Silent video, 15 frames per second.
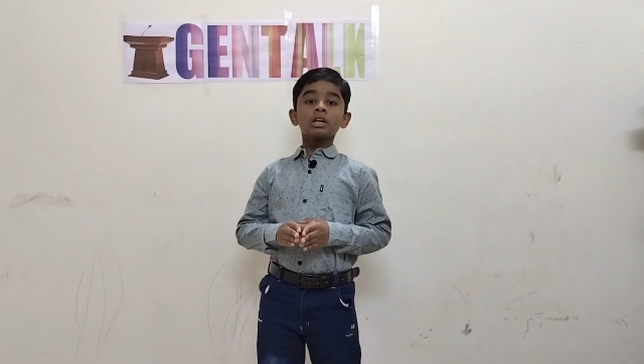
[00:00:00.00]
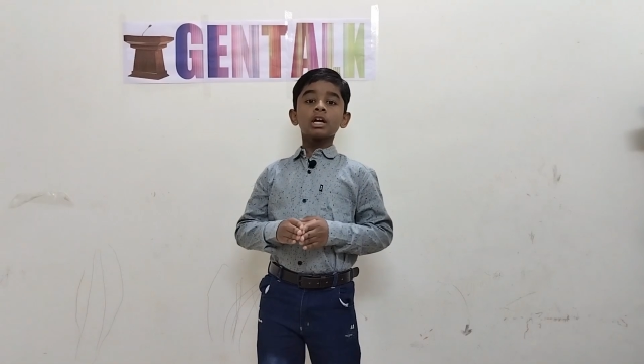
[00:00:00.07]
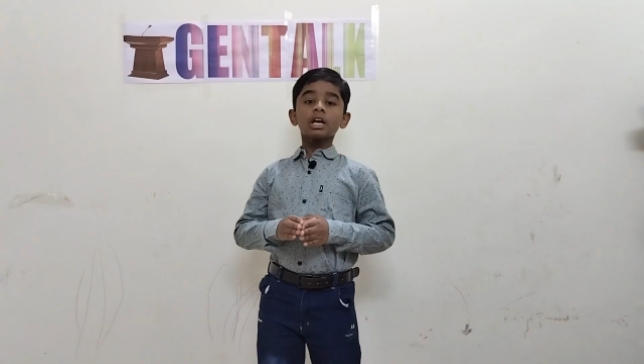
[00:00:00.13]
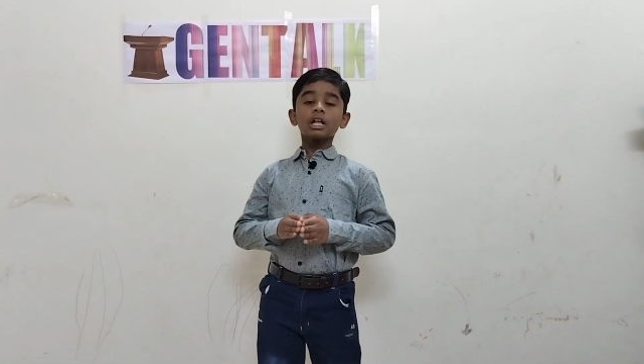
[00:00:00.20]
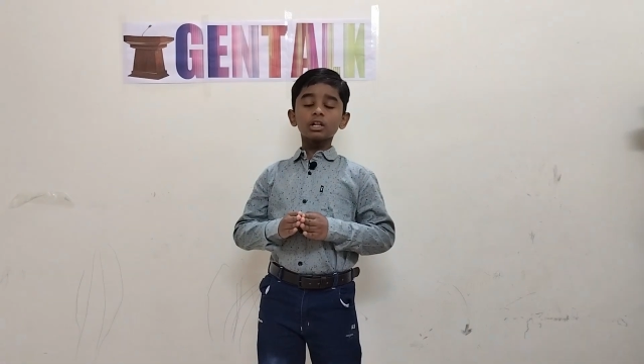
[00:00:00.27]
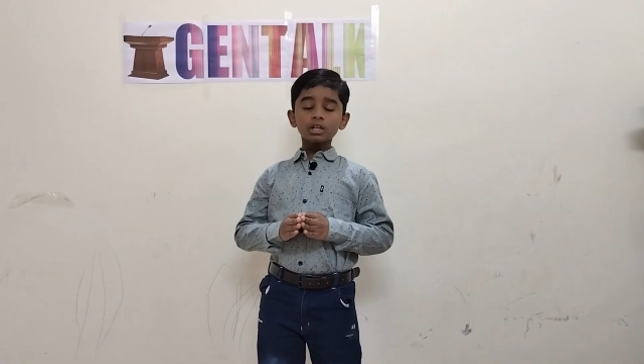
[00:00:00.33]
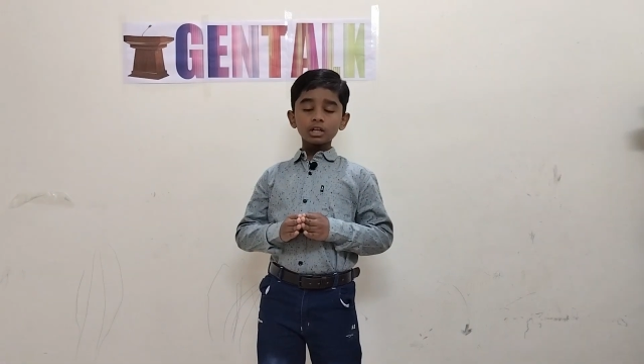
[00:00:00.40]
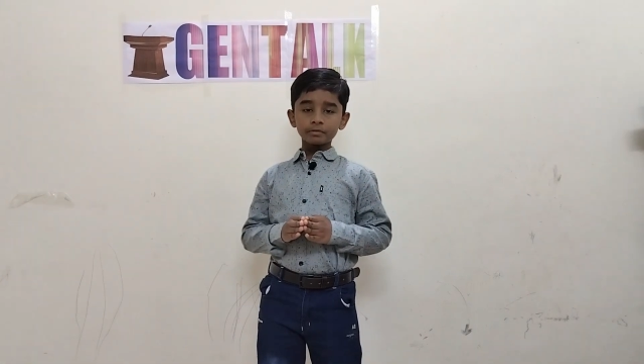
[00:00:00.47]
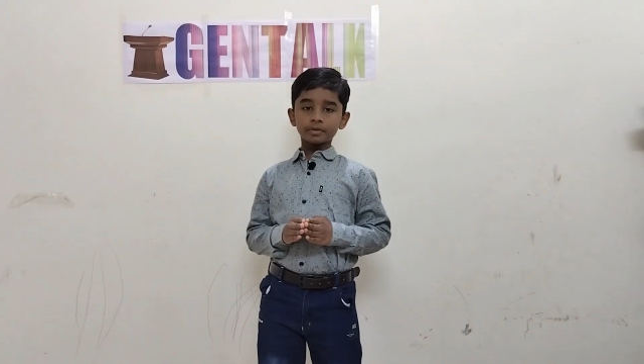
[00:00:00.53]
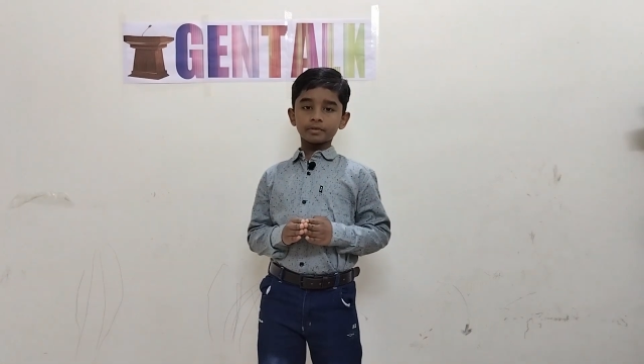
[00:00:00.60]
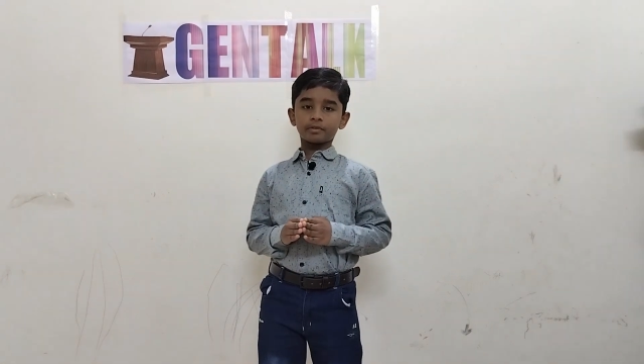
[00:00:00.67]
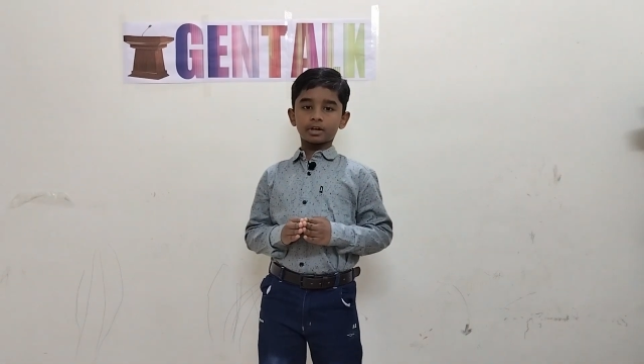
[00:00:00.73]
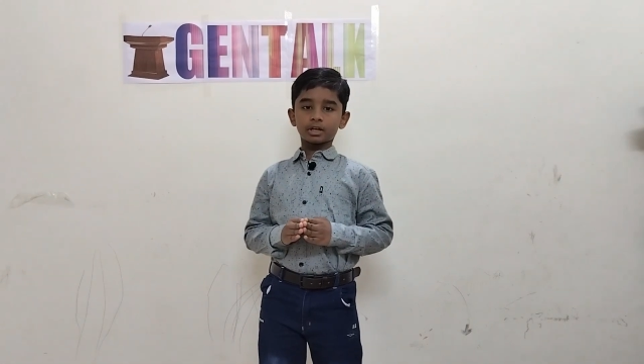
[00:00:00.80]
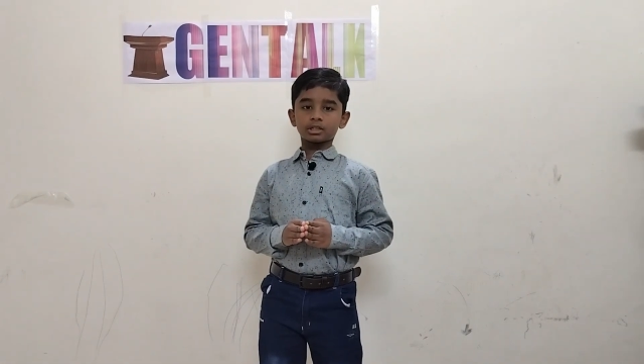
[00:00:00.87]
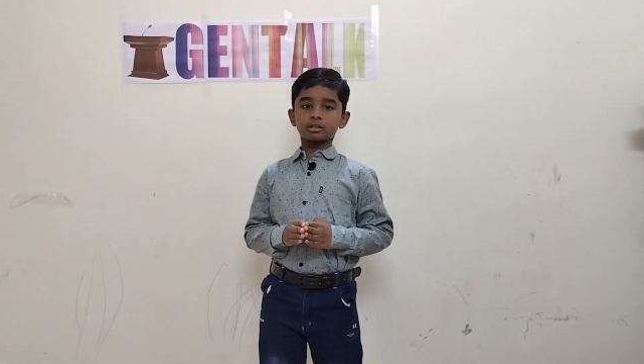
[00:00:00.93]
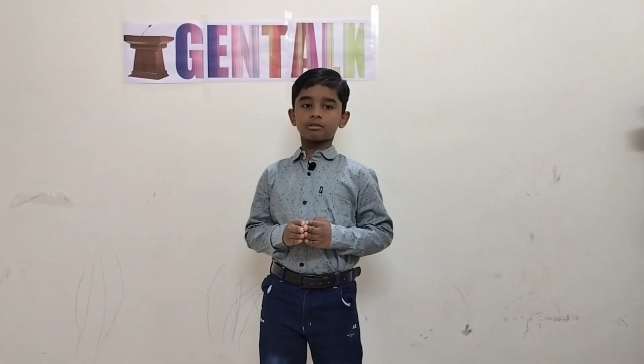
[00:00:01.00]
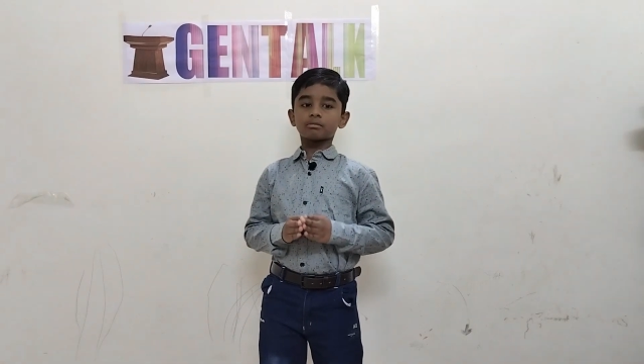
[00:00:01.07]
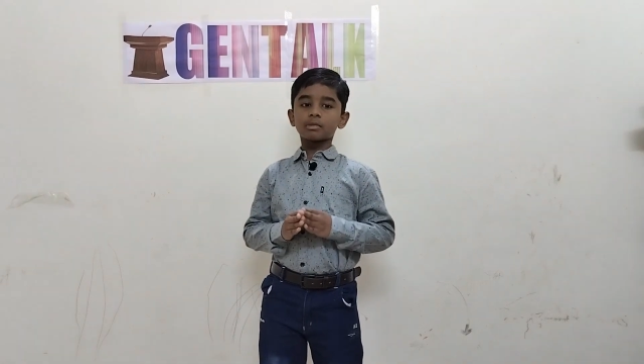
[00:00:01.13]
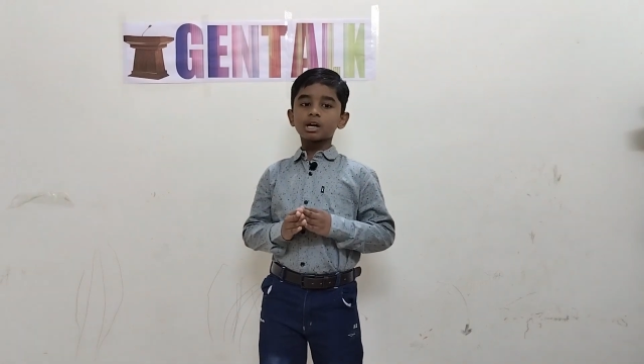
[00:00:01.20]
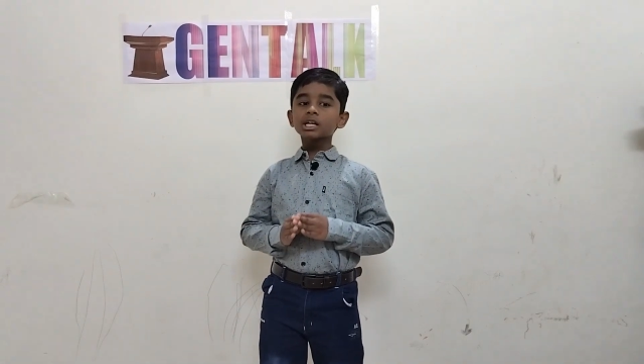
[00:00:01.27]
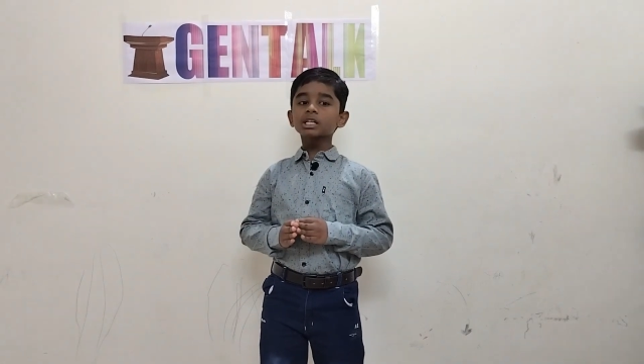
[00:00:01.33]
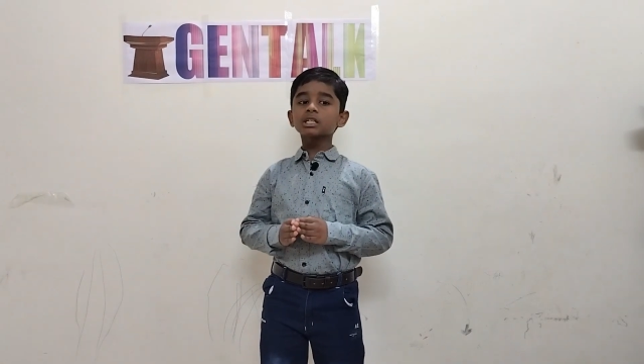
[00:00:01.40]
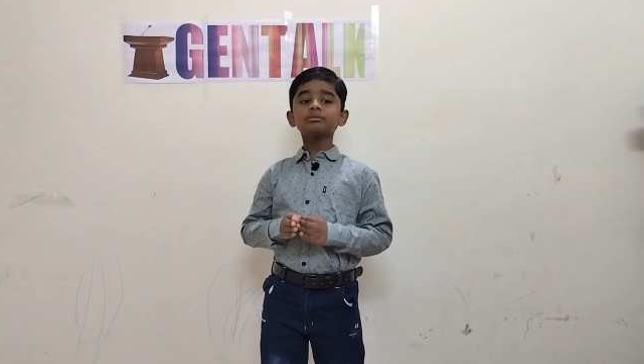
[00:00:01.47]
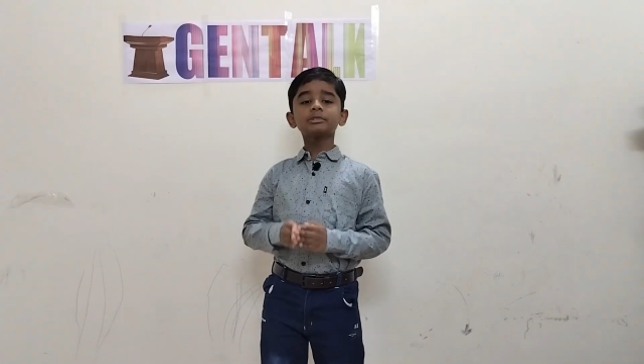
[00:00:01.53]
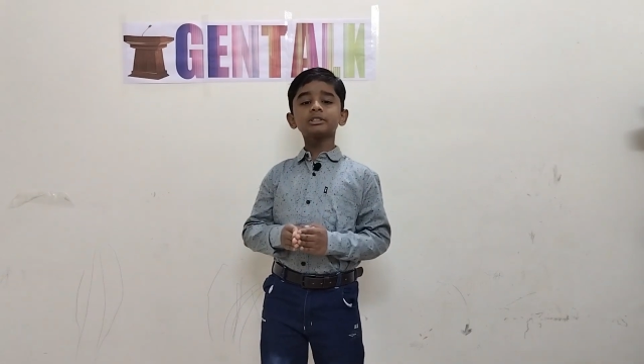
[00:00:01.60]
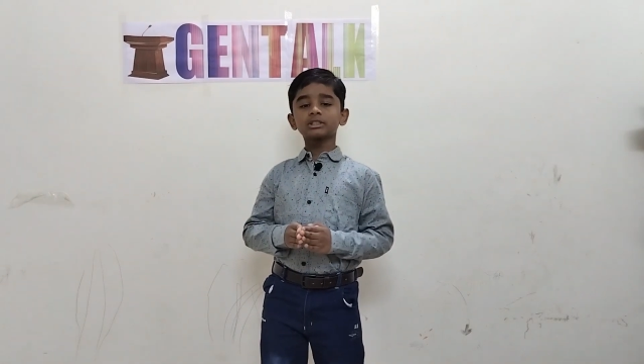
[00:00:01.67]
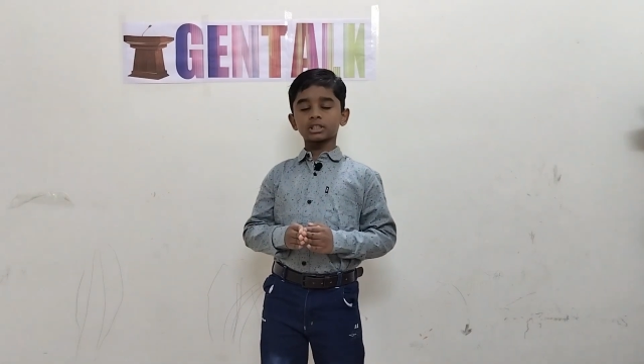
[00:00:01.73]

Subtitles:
Hello everyone, my name is